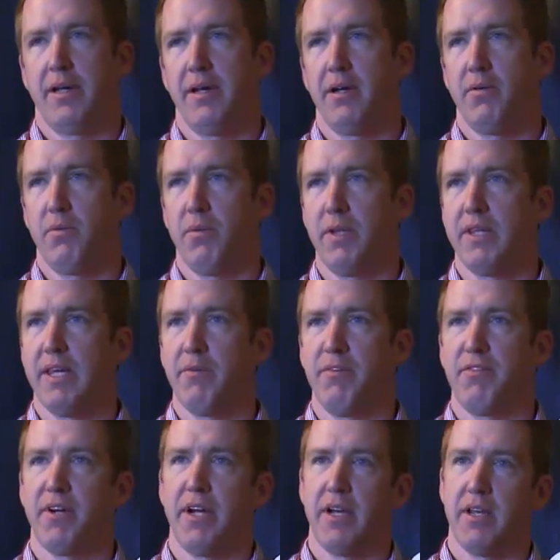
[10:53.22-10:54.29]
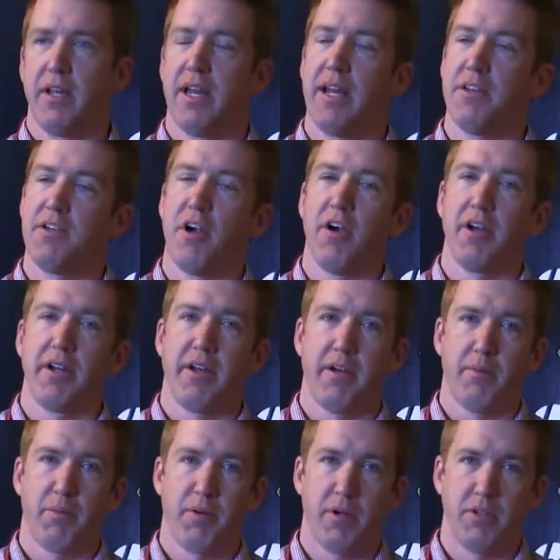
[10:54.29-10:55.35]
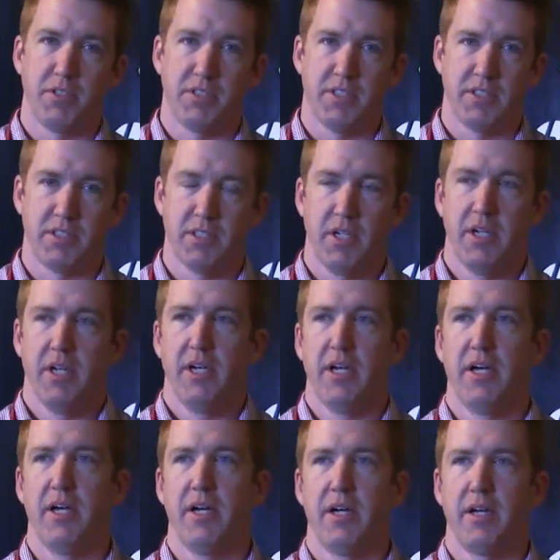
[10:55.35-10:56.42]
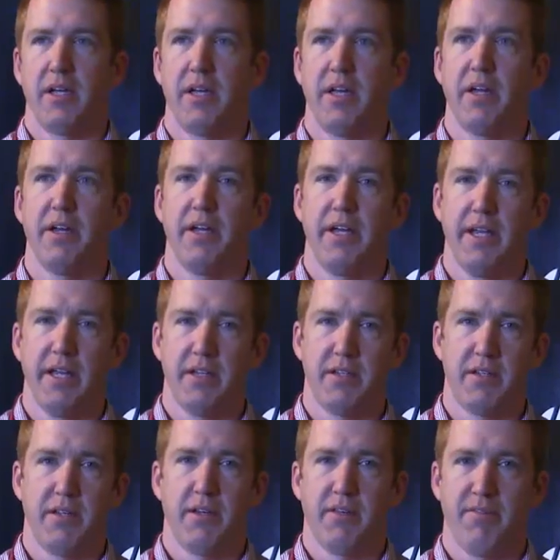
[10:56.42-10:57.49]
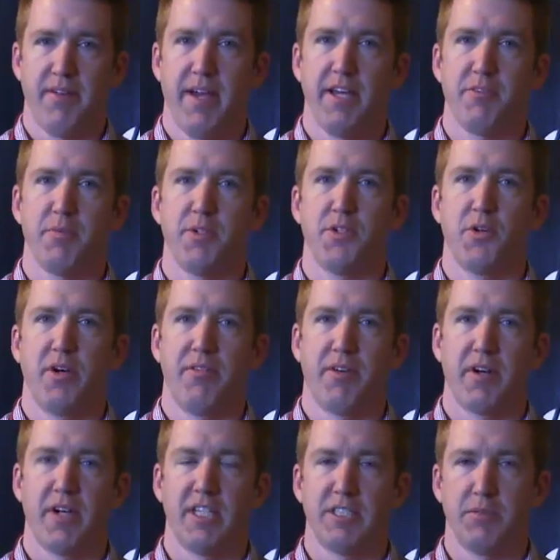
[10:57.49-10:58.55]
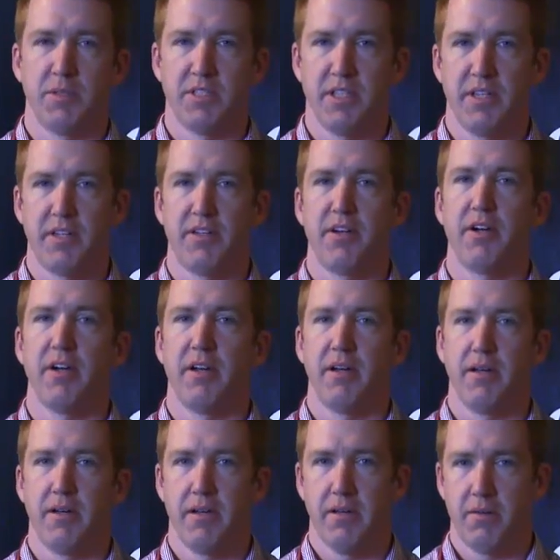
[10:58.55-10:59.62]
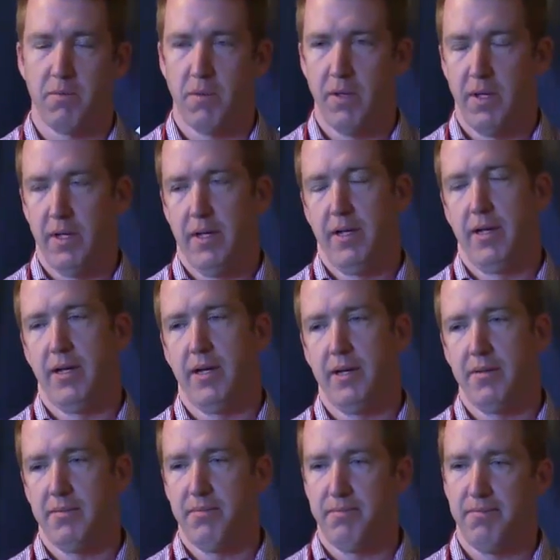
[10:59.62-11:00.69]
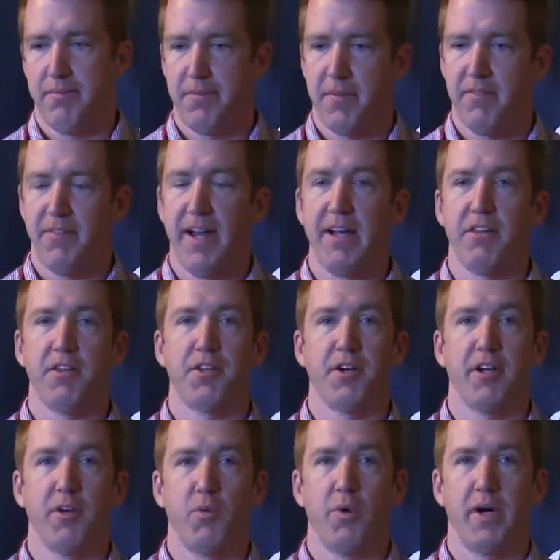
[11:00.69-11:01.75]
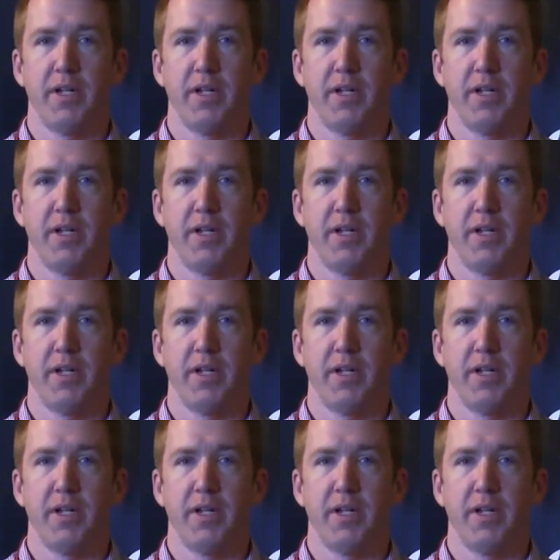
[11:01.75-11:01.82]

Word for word: you know, we think we've trying to kind of targeted approach that's uh, going to hit you know the vast majority of our customers, and they're going to uh, uh, a value that they're going to